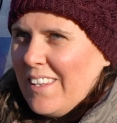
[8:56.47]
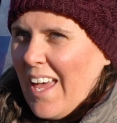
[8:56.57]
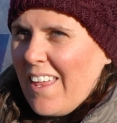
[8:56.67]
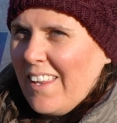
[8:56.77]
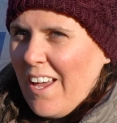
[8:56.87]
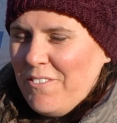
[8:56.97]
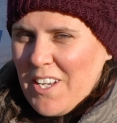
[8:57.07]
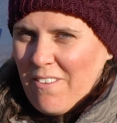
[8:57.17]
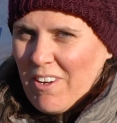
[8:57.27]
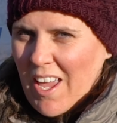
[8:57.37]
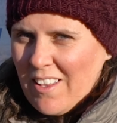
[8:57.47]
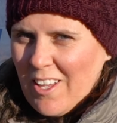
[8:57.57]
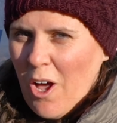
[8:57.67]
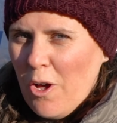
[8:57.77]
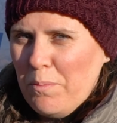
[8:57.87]
they left and we had
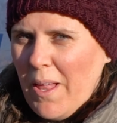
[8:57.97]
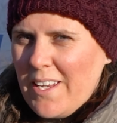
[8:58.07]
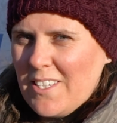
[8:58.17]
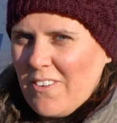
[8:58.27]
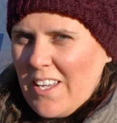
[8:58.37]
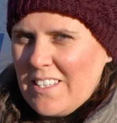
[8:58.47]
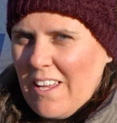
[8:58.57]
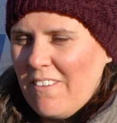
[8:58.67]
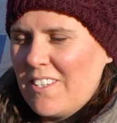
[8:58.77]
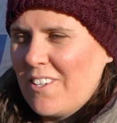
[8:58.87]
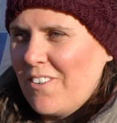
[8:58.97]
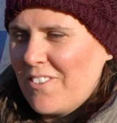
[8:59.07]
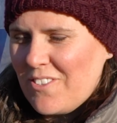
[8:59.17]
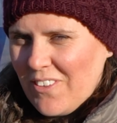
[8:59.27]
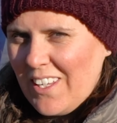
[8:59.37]
the whole place to ourselves so
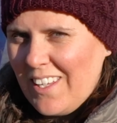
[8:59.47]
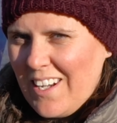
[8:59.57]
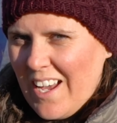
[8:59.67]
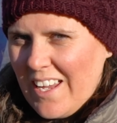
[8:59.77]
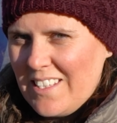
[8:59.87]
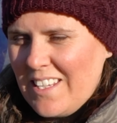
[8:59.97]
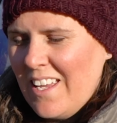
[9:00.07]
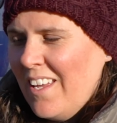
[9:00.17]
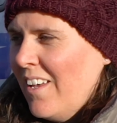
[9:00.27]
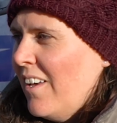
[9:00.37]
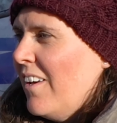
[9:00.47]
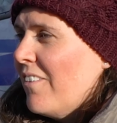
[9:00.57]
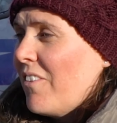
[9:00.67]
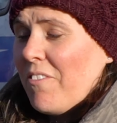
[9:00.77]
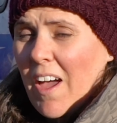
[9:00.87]
it was really nice.
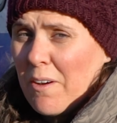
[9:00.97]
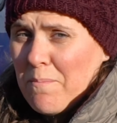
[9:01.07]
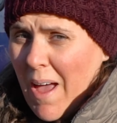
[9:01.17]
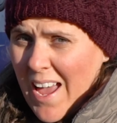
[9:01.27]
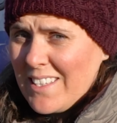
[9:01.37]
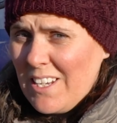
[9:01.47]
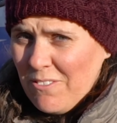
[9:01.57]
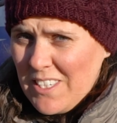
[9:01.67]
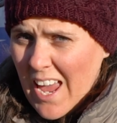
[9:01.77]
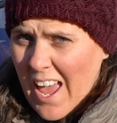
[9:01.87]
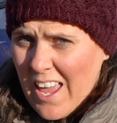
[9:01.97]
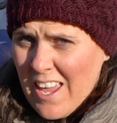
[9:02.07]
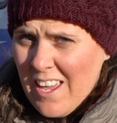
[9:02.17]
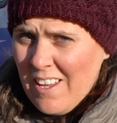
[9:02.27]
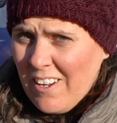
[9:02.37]
We've had a massive
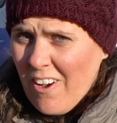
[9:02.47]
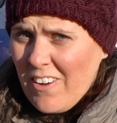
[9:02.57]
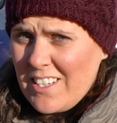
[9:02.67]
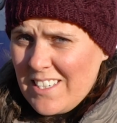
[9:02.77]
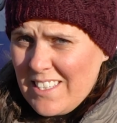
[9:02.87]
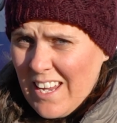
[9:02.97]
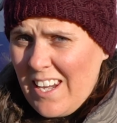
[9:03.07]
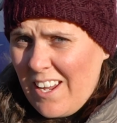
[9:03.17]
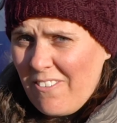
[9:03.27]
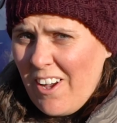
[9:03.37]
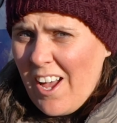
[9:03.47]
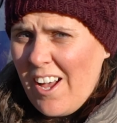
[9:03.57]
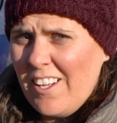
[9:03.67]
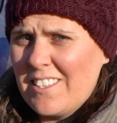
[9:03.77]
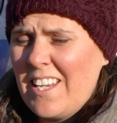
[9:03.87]
day going to Scenic
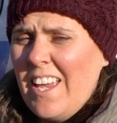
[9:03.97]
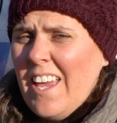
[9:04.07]
World